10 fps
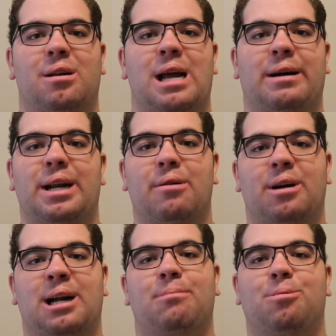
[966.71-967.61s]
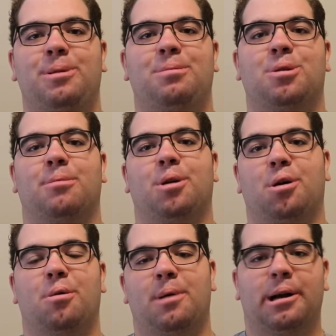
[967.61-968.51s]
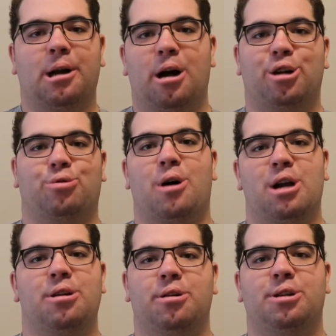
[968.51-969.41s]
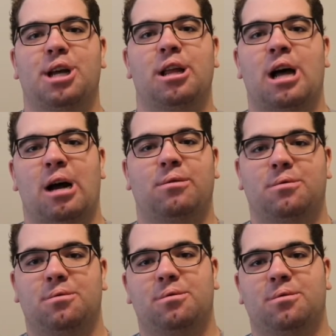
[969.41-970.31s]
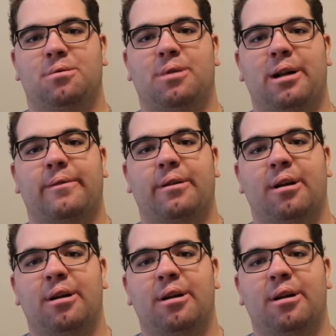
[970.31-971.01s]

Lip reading: Now, I know a couple people are going to be like, oh my gosh, why did you say that? Ooh, whatever.